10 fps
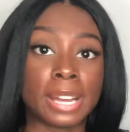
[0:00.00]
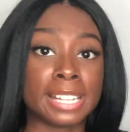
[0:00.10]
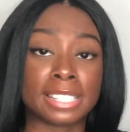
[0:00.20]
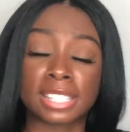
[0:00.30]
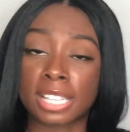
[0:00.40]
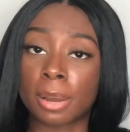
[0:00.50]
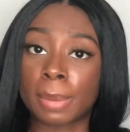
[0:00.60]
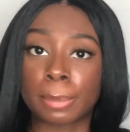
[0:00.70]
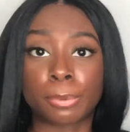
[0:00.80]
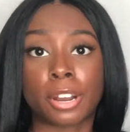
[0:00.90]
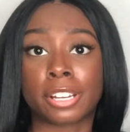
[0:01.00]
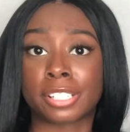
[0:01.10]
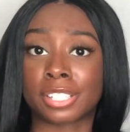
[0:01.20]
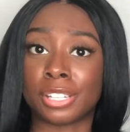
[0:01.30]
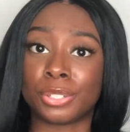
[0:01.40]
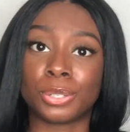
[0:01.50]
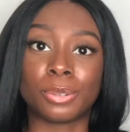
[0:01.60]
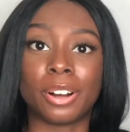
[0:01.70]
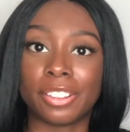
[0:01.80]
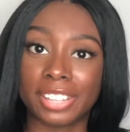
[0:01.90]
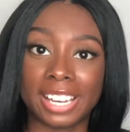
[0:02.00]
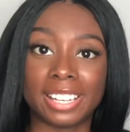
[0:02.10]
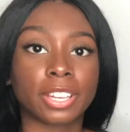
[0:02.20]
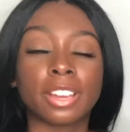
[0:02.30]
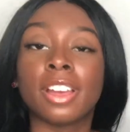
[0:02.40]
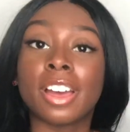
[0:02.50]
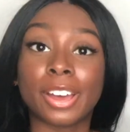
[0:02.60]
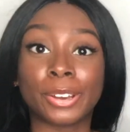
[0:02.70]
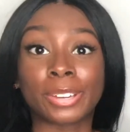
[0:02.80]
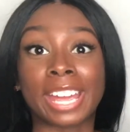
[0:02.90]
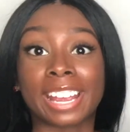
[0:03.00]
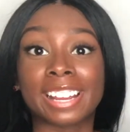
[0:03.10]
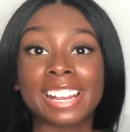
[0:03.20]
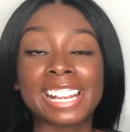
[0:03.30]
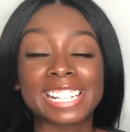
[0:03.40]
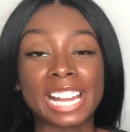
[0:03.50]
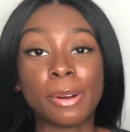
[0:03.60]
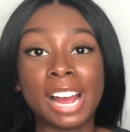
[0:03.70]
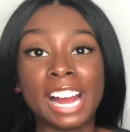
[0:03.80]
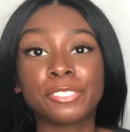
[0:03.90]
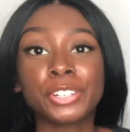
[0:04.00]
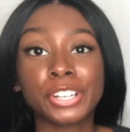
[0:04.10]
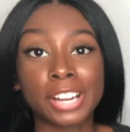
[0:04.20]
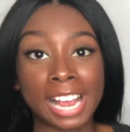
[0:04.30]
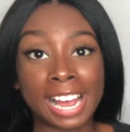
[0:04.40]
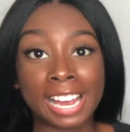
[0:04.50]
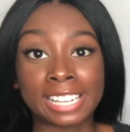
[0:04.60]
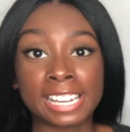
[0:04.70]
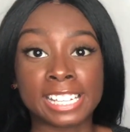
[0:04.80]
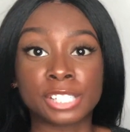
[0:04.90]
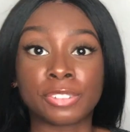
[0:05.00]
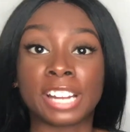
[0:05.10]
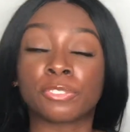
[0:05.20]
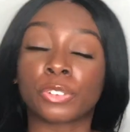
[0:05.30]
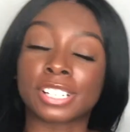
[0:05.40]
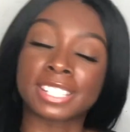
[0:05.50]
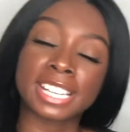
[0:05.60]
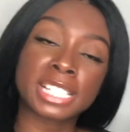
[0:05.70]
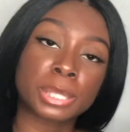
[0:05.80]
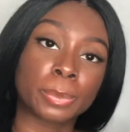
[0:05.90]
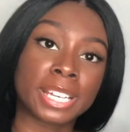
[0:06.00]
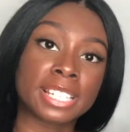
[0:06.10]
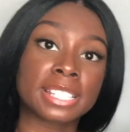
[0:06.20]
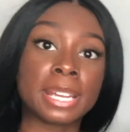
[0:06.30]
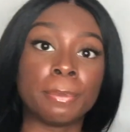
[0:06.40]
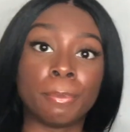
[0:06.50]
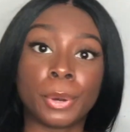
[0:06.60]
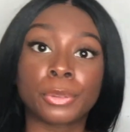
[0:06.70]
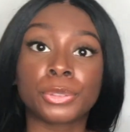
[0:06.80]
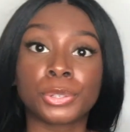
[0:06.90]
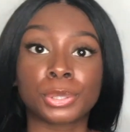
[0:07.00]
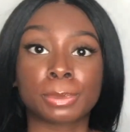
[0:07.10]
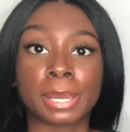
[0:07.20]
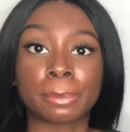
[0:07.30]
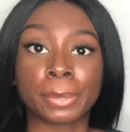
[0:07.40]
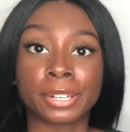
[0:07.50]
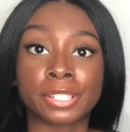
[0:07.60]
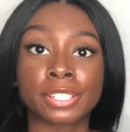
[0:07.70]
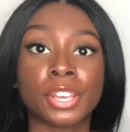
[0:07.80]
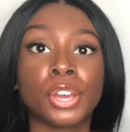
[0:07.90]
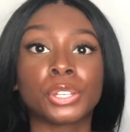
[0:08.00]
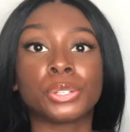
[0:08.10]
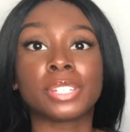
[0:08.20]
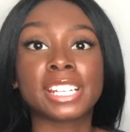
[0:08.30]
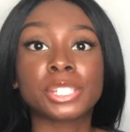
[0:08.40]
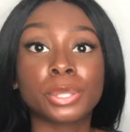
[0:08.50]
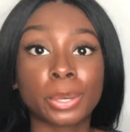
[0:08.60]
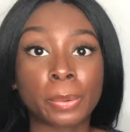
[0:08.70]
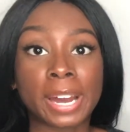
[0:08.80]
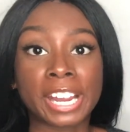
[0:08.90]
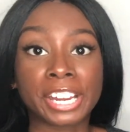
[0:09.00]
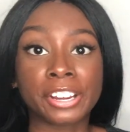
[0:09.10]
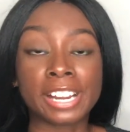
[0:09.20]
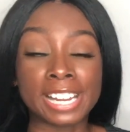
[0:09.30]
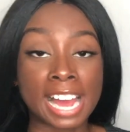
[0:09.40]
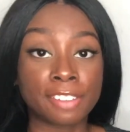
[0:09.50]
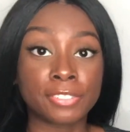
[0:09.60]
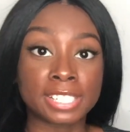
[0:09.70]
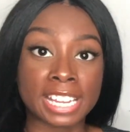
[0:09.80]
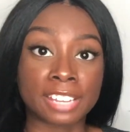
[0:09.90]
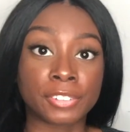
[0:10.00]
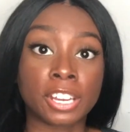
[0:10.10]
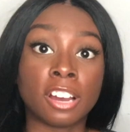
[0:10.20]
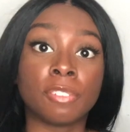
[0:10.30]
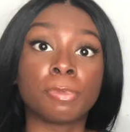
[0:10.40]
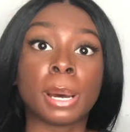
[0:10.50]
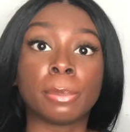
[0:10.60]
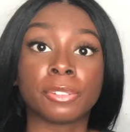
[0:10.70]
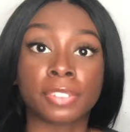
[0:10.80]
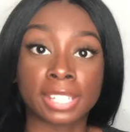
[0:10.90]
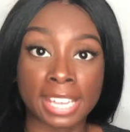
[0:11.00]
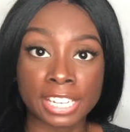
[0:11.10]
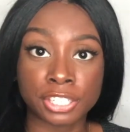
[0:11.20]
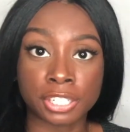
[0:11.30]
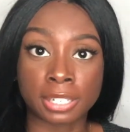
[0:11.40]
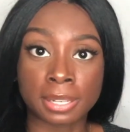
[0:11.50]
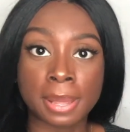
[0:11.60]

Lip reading: and sell my products and do all that. Okay, now after your ad has ran for 6 weeks in both newspapers, you need to acquire an affidavit of publication,